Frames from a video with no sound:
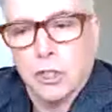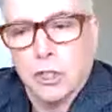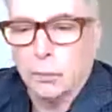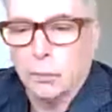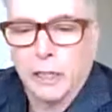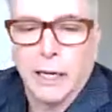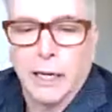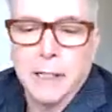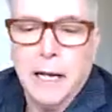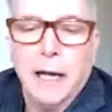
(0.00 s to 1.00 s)
to
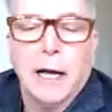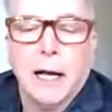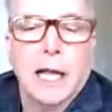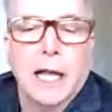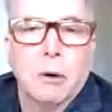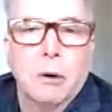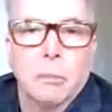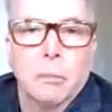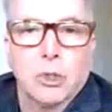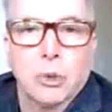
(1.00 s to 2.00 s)
humankind, allowing
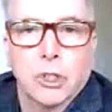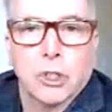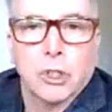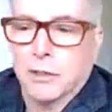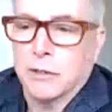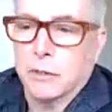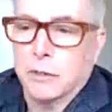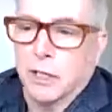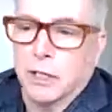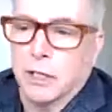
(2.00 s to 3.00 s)
people to express
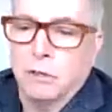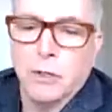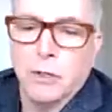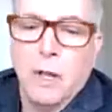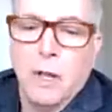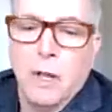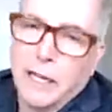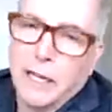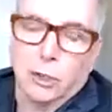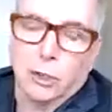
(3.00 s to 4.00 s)
themselves,
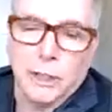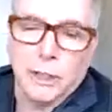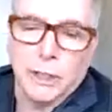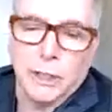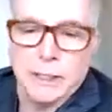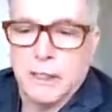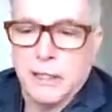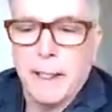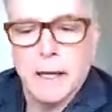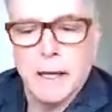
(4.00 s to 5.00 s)
find their
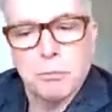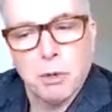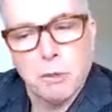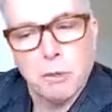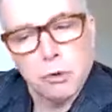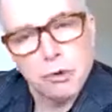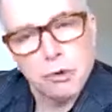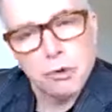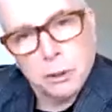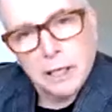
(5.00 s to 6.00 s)
creativity, and promote
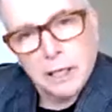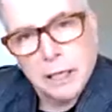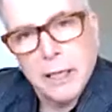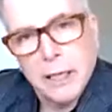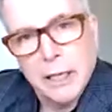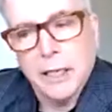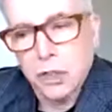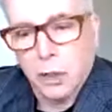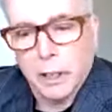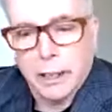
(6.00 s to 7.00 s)
scribbling and
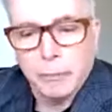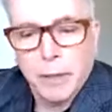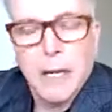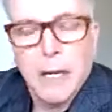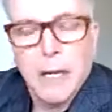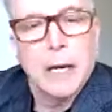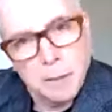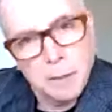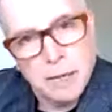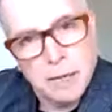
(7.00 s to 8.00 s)
doodling.
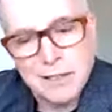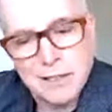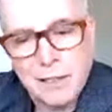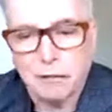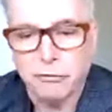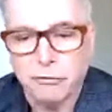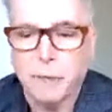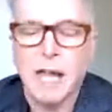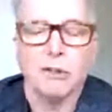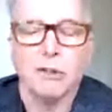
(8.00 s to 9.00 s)
I myself am an
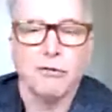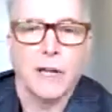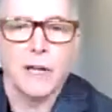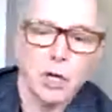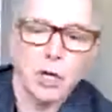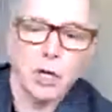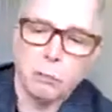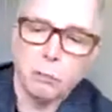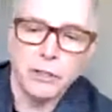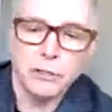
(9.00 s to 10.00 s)
avid fan of the
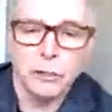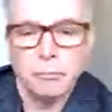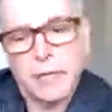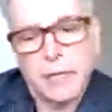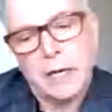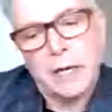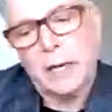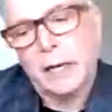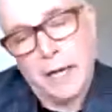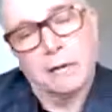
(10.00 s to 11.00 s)
humble pencil
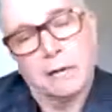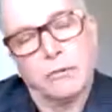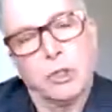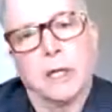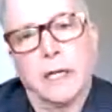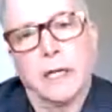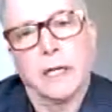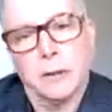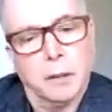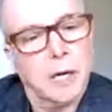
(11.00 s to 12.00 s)
and of doodling.
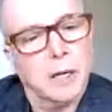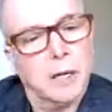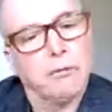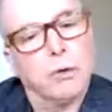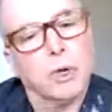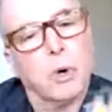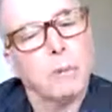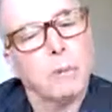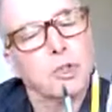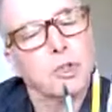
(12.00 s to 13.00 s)
My preferred
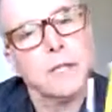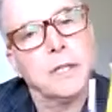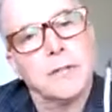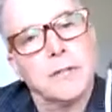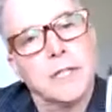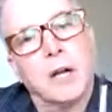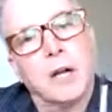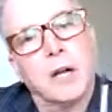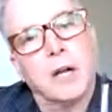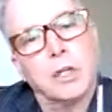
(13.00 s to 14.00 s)
weapon of choice is the
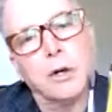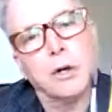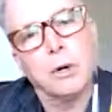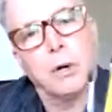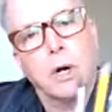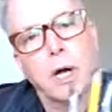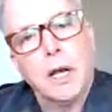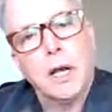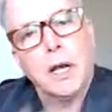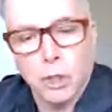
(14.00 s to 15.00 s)
Ticonderoga
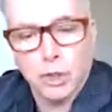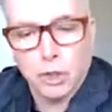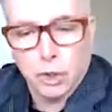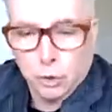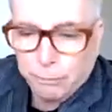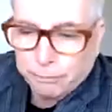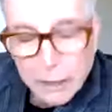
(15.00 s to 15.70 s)
No. 2.